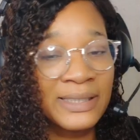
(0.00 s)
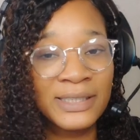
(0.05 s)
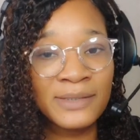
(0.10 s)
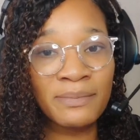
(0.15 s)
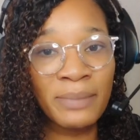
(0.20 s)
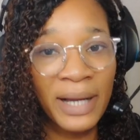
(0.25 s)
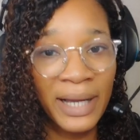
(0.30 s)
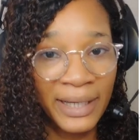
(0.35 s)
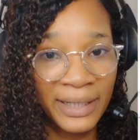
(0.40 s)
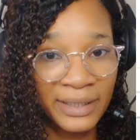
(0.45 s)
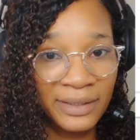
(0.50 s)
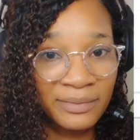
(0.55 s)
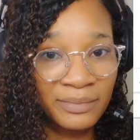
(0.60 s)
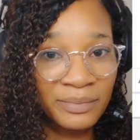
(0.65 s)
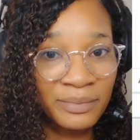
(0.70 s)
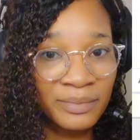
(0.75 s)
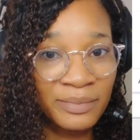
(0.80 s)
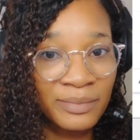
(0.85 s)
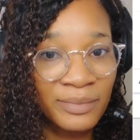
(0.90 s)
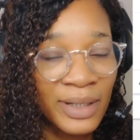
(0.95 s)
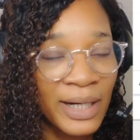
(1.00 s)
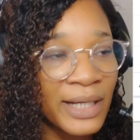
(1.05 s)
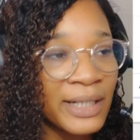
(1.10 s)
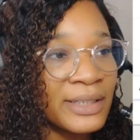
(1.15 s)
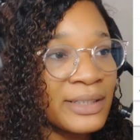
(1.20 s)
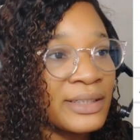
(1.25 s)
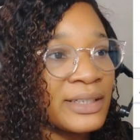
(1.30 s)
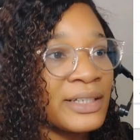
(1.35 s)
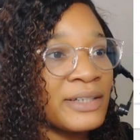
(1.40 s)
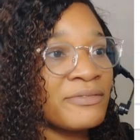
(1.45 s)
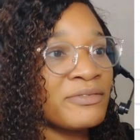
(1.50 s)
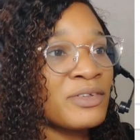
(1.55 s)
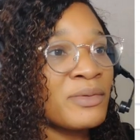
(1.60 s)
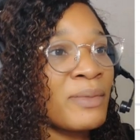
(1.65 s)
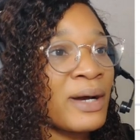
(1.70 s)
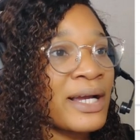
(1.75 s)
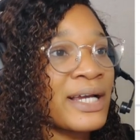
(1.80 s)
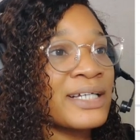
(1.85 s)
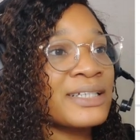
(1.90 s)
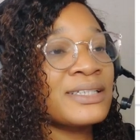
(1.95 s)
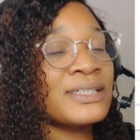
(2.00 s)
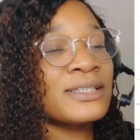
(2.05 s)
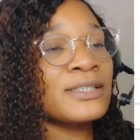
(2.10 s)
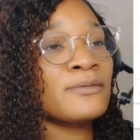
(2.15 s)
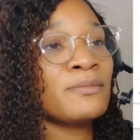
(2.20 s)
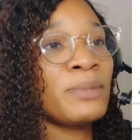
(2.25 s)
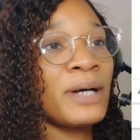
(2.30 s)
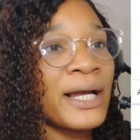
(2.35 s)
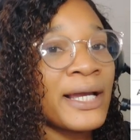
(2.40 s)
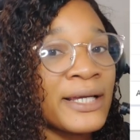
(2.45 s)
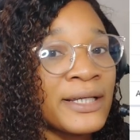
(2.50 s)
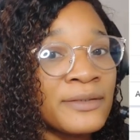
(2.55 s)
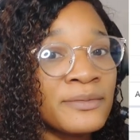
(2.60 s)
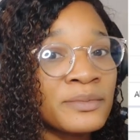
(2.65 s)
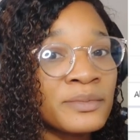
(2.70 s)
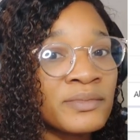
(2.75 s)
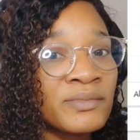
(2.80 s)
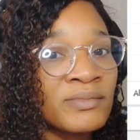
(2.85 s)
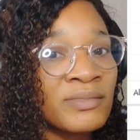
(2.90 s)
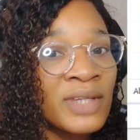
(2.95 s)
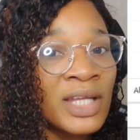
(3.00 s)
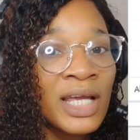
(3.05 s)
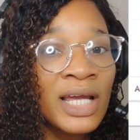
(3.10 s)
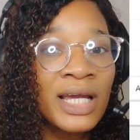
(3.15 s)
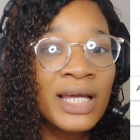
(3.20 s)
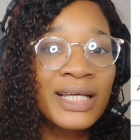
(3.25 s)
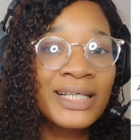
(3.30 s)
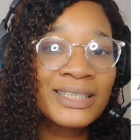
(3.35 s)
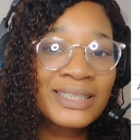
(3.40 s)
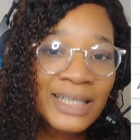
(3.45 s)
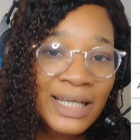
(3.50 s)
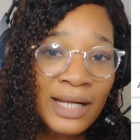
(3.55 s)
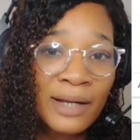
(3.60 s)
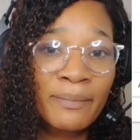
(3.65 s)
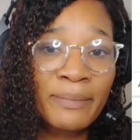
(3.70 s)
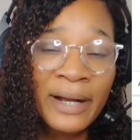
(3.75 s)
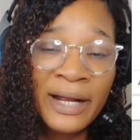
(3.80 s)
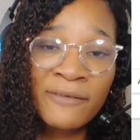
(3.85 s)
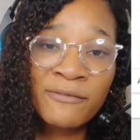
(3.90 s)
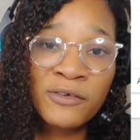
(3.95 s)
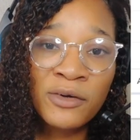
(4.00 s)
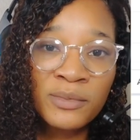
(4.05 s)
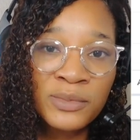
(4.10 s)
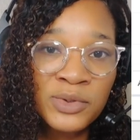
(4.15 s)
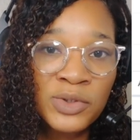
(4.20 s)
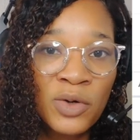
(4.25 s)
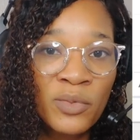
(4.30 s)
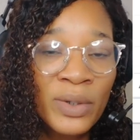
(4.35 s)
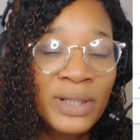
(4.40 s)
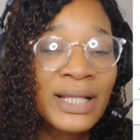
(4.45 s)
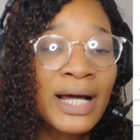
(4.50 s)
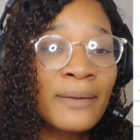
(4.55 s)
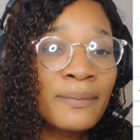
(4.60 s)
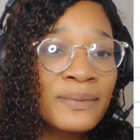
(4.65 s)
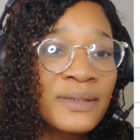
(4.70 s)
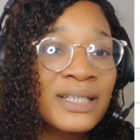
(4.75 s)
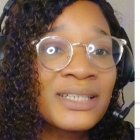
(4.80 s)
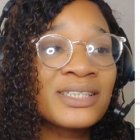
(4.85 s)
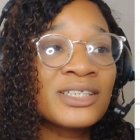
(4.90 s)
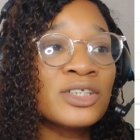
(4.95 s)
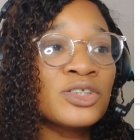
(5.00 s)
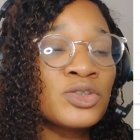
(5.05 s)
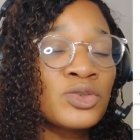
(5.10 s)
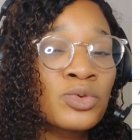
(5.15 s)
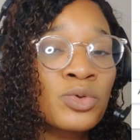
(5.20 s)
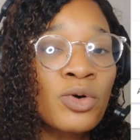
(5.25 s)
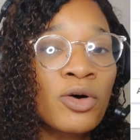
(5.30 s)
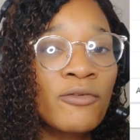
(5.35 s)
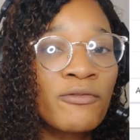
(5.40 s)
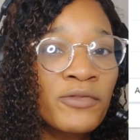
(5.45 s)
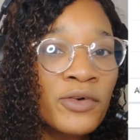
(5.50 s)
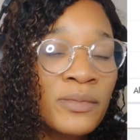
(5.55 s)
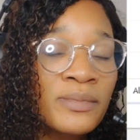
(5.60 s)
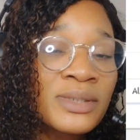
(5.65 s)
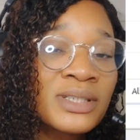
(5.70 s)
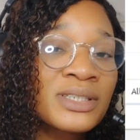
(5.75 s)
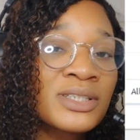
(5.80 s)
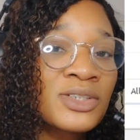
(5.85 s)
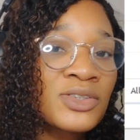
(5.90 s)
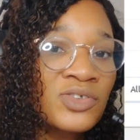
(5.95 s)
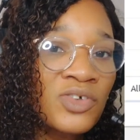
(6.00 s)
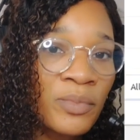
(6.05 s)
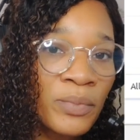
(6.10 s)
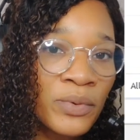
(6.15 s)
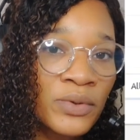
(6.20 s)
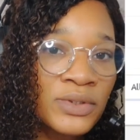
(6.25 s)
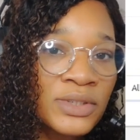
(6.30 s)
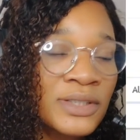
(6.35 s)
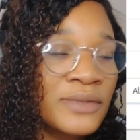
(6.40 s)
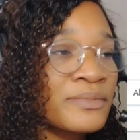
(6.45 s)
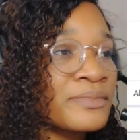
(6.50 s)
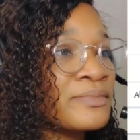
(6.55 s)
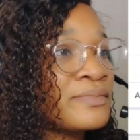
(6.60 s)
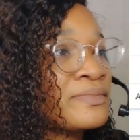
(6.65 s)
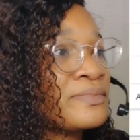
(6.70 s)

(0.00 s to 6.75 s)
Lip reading: buying, right, if the market is buying, it started buying from somewhere. That place it took off from is the support.